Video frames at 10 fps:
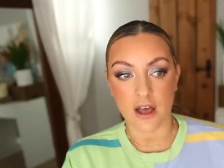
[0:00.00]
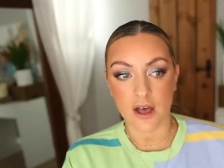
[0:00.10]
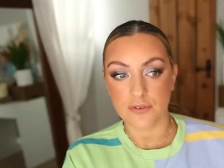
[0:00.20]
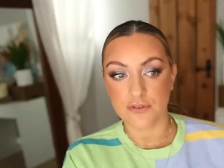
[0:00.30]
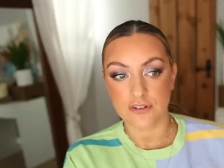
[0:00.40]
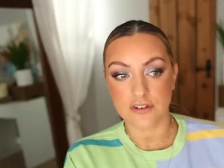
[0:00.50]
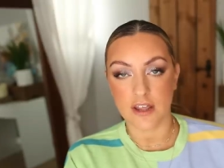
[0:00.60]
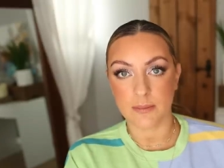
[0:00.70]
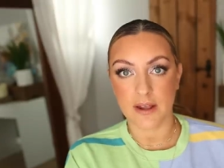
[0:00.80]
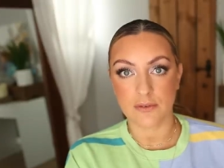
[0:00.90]
after a
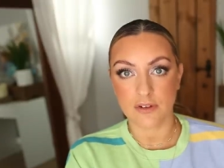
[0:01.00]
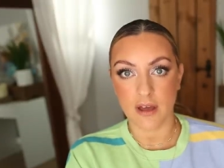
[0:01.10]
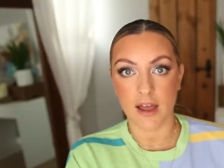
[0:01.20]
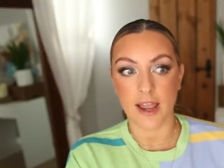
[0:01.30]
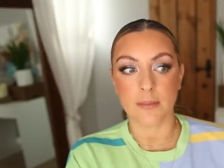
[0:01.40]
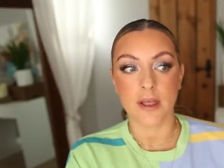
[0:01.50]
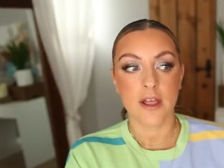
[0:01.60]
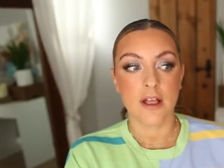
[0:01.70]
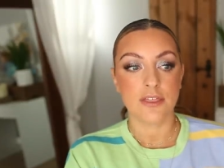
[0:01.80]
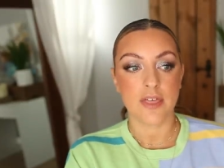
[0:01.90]
certain amount of time
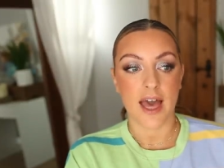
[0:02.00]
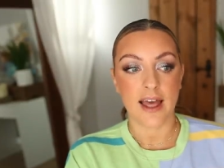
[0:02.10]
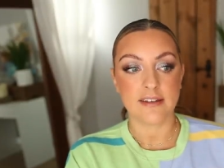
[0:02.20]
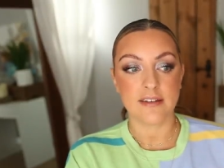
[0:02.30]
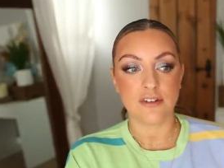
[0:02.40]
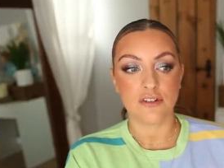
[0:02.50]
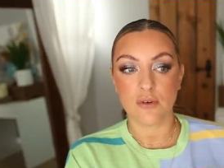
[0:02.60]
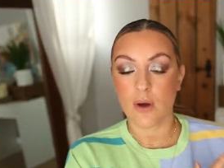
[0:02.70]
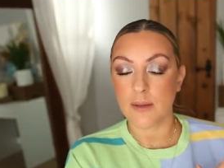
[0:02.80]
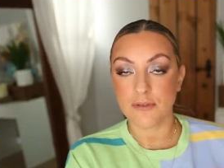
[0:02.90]
that, you
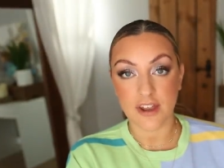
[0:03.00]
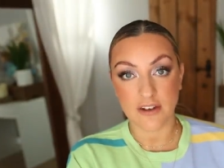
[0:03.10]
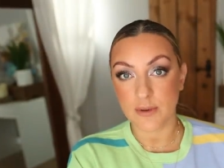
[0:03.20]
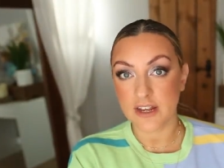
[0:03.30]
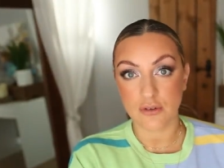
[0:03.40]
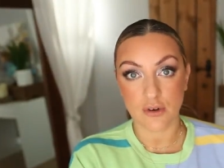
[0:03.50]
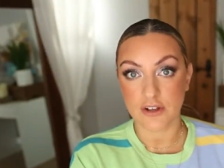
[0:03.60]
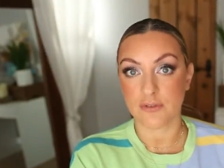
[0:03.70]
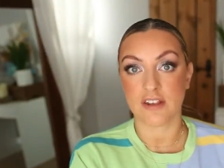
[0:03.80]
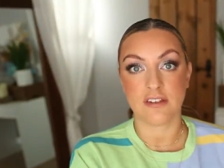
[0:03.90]
know, what, I'm genuinely not
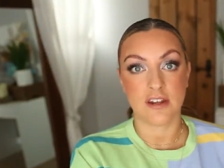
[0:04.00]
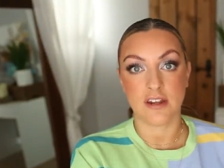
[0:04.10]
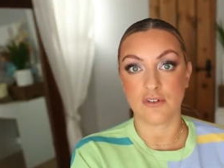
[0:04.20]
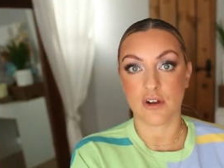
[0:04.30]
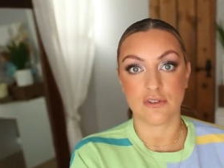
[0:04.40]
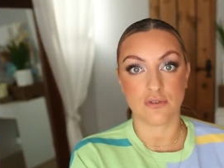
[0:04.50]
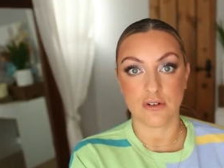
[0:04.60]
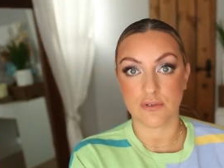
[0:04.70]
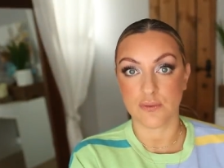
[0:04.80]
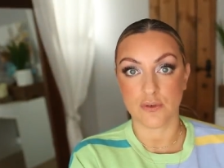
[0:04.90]
interested in drugstore
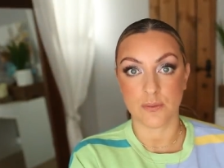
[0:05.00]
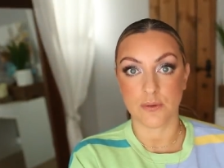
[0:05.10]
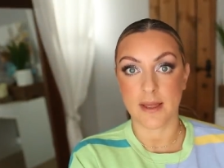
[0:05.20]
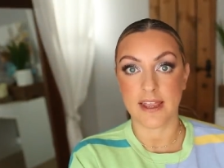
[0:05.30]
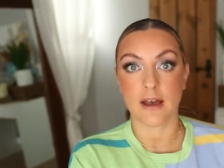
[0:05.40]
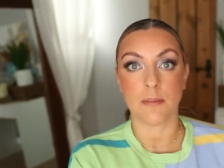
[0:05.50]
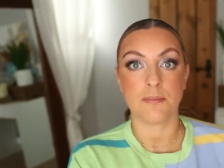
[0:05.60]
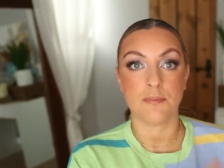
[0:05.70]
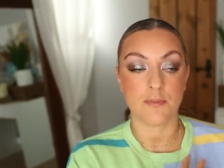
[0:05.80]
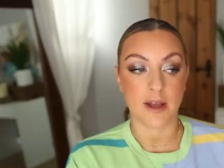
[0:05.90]
and affordable
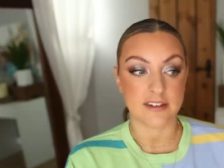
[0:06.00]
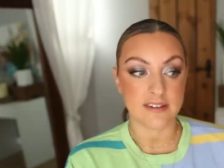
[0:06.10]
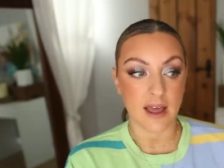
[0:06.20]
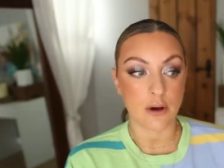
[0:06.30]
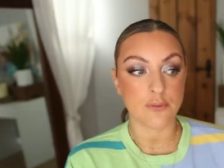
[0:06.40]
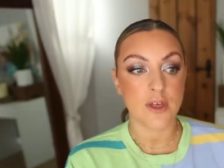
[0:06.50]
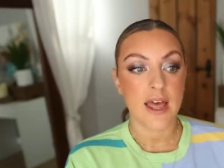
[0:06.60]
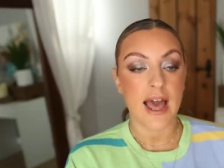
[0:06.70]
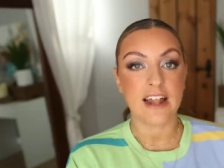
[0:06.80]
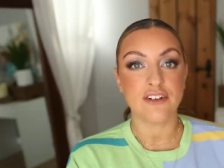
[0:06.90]
makeup for myself
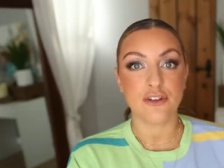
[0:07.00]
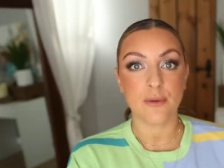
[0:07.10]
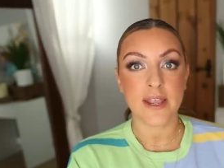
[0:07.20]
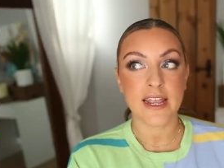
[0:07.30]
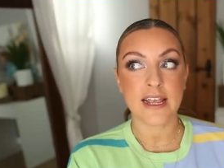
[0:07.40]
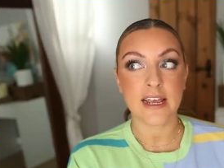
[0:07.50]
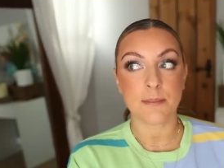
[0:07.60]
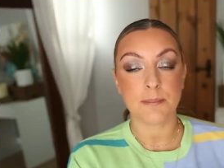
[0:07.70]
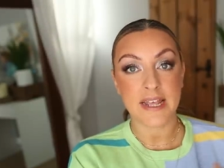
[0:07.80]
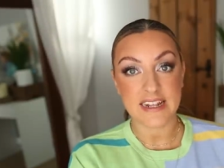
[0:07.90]
and
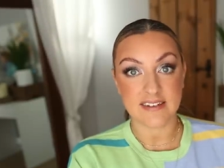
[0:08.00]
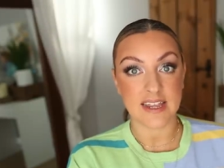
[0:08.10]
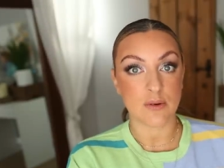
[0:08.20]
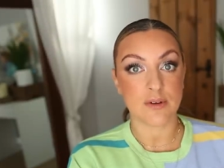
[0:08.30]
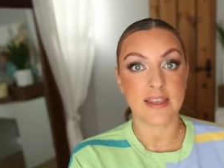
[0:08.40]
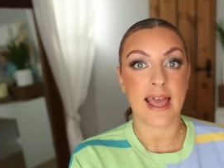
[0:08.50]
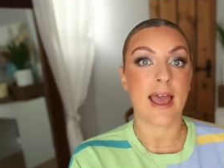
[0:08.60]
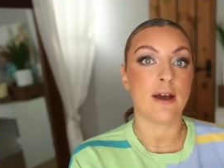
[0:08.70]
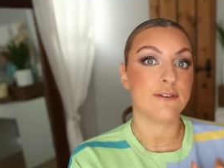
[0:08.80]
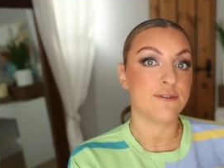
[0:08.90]
doing bits here and
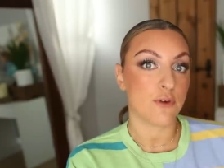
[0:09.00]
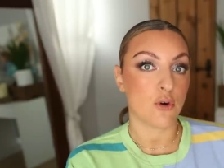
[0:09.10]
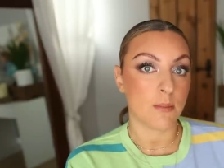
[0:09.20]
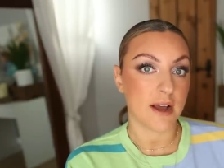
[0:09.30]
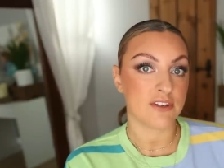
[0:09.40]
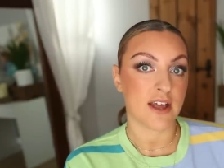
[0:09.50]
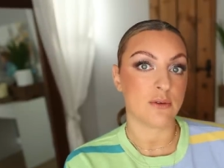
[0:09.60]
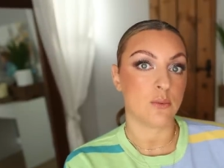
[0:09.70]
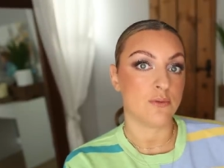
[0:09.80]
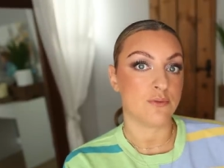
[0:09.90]
there for my
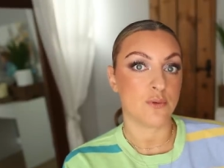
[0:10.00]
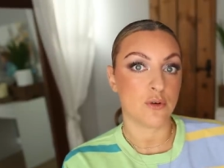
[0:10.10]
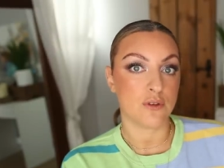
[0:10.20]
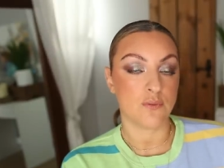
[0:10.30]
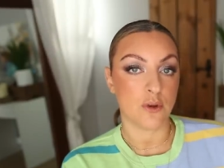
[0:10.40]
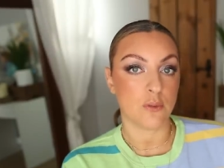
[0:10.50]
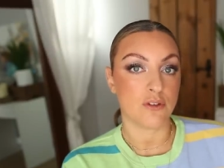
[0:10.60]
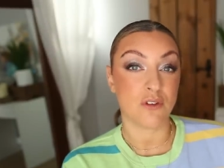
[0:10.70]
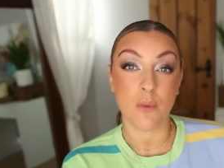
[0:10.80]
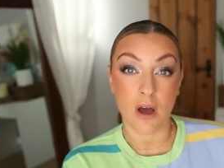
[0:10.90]
channel and for the
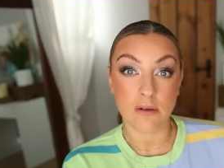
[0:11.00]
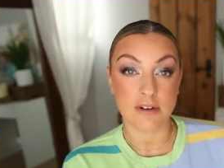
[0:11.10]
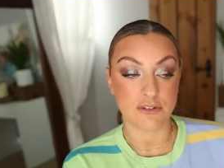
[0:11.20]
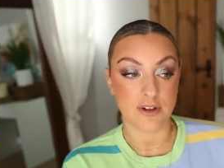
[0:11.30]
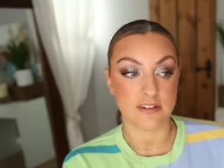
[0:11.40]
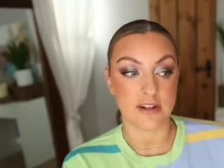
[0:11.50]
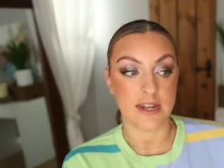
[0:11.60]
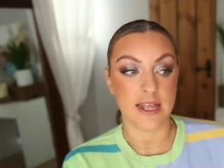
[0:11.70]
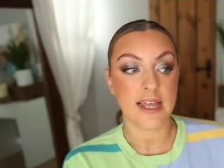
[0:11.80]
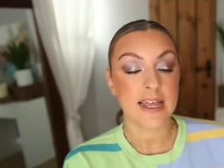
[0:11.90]
viewers who are in interested
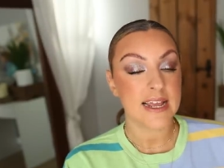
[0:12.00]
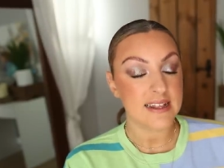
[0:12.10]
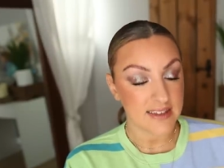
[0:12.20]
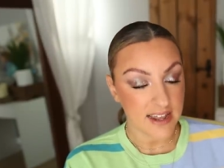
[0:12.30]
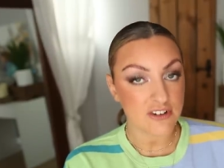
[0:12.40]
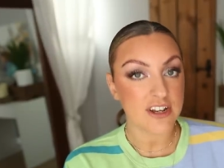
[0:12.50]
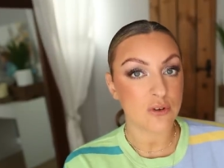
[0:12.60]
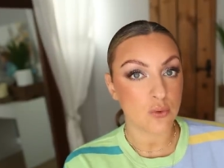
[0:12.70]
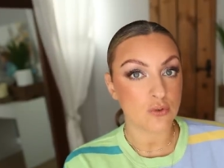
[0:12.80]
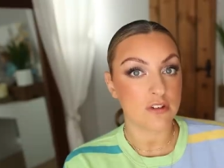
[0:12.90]
in it is actually
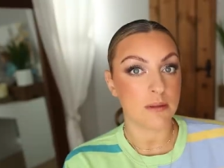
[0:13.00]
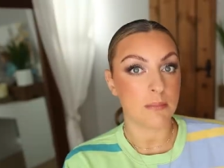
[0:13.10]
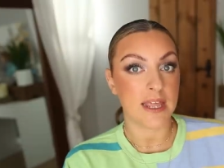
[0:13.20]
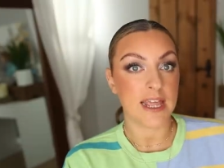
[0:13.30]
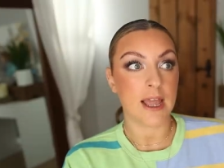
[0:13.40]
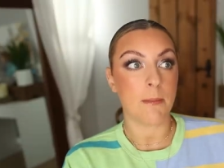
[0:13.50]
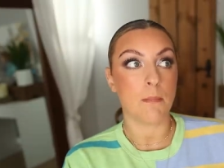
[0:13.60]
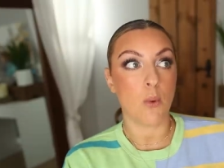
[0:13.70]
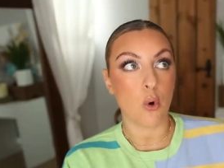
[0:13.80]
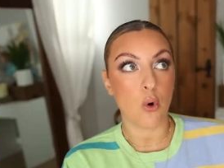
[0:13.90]
causing me
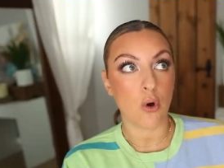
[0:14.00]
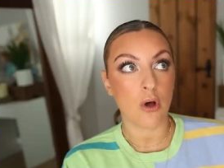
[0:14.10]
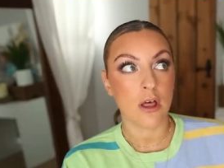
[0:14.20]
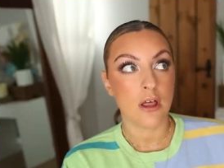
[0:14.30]
more